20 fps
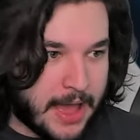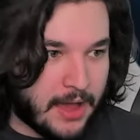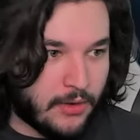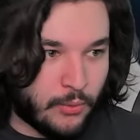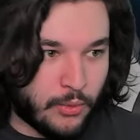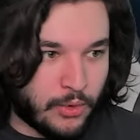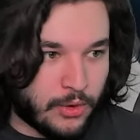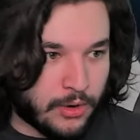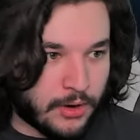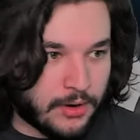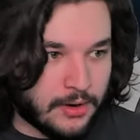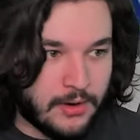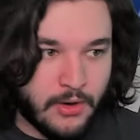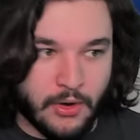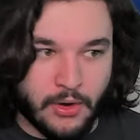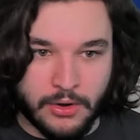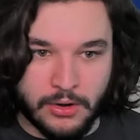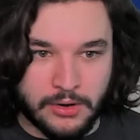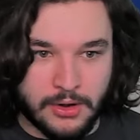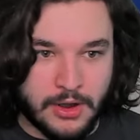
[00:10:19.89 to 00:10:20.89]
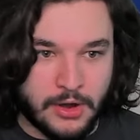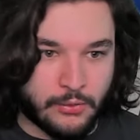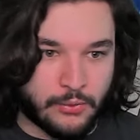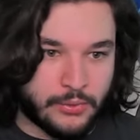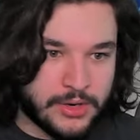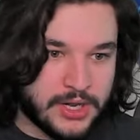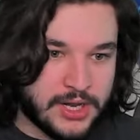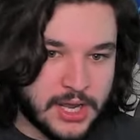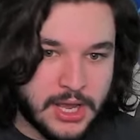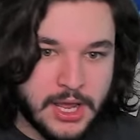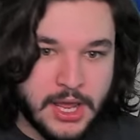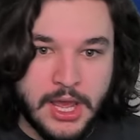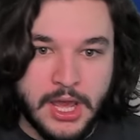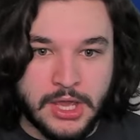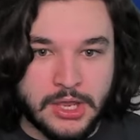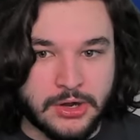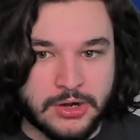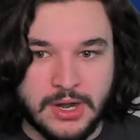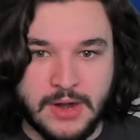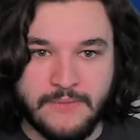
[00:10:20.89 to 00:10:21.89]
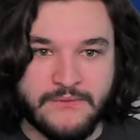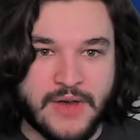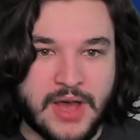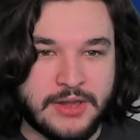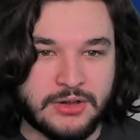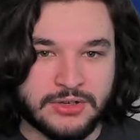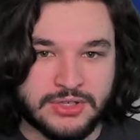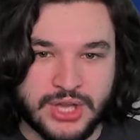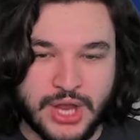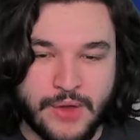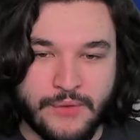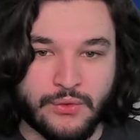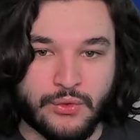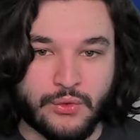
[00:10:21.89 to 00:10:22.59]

War or Arena, you're going to find yourself